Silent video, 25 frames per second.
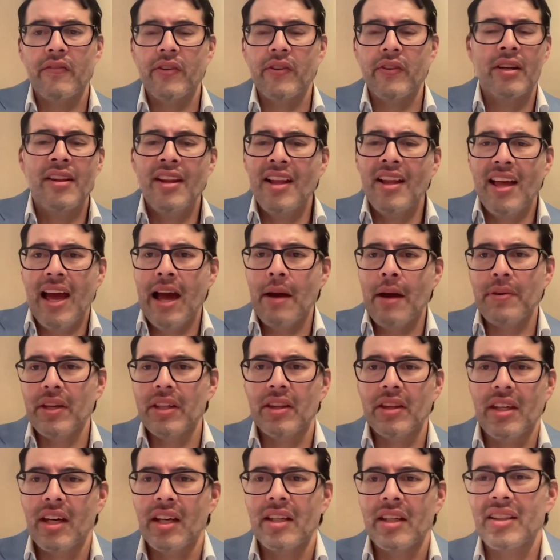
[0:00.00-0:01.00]
and happy at
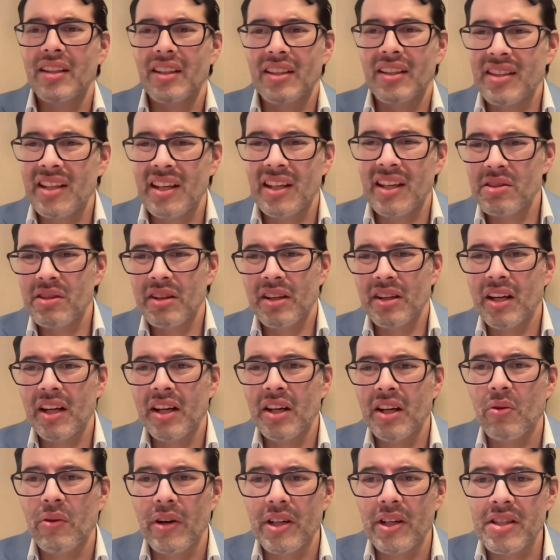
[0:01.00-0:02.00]
the end to answering kind
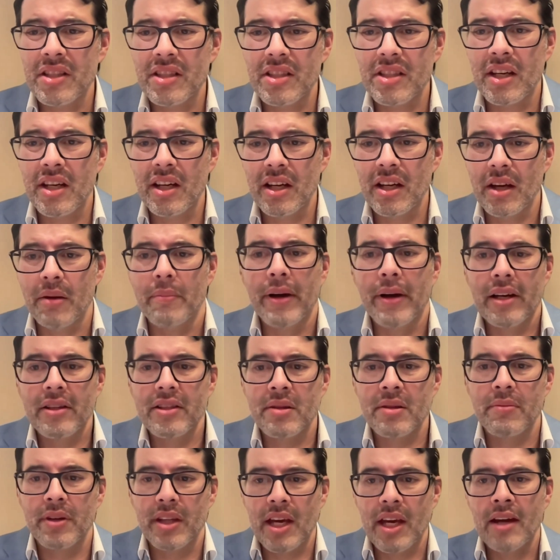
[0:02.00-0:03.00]
of questions
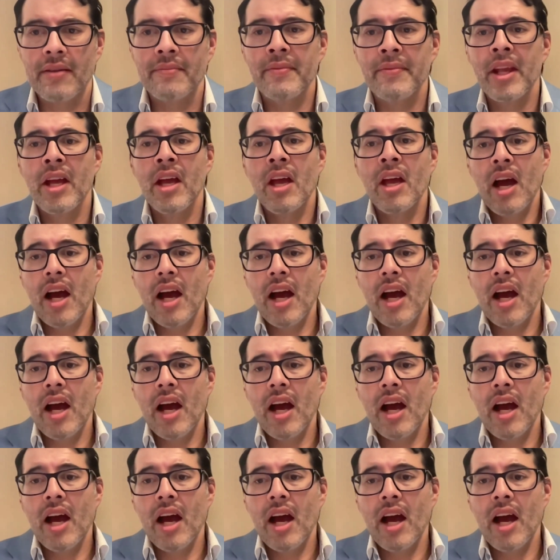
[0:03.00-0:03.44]
about some of that.